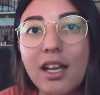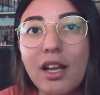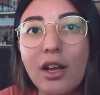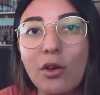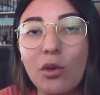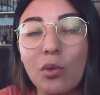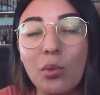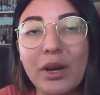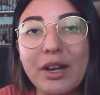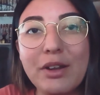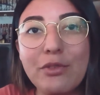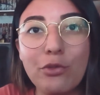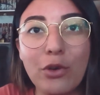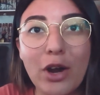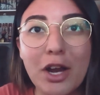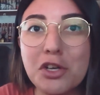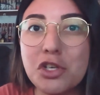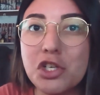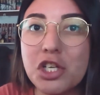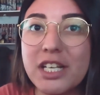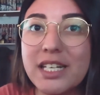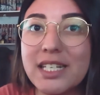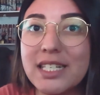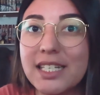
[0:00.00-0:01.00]

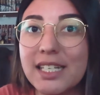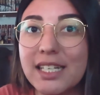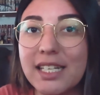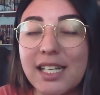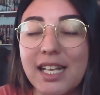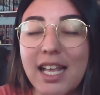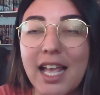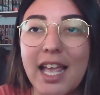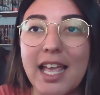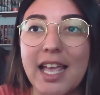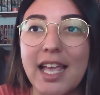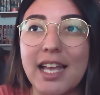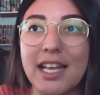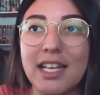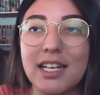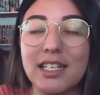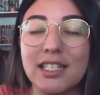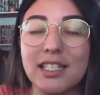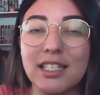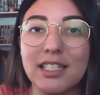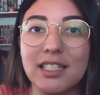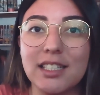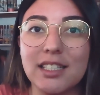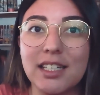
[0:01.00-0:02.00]
refresh it
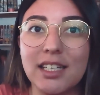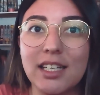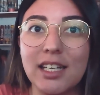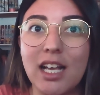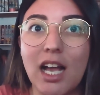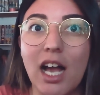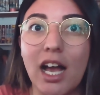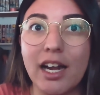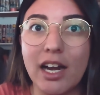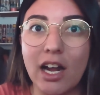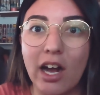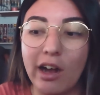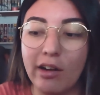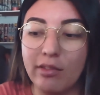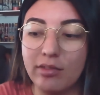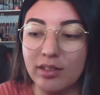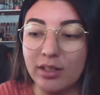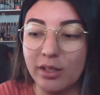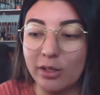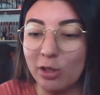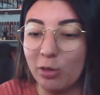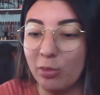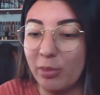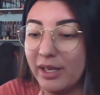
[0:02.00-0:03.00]
and cut off a
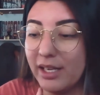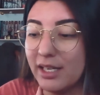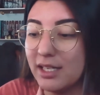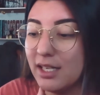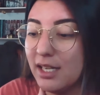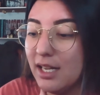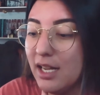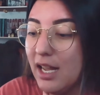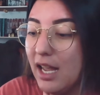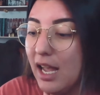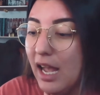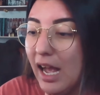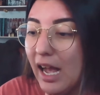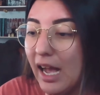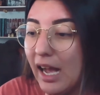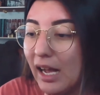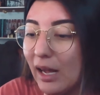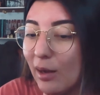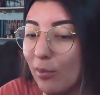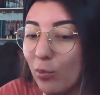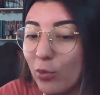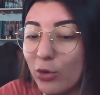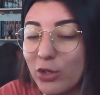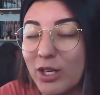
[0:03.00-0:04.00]
little bit,
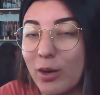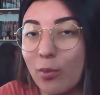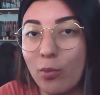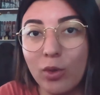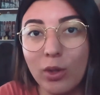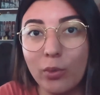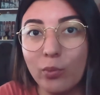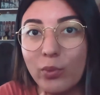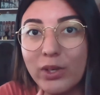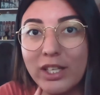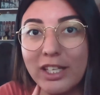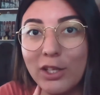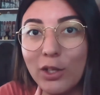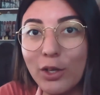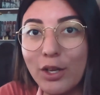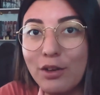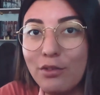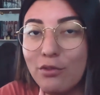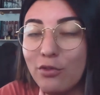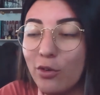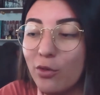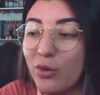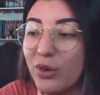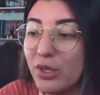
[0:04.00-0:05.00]
um, which I'm really
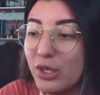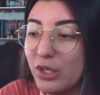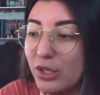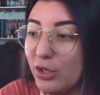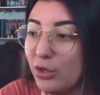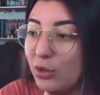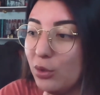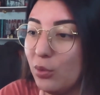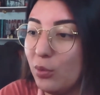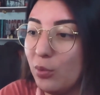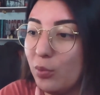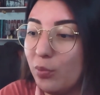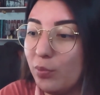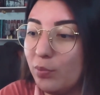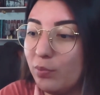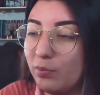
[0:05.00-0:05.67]
looking forward to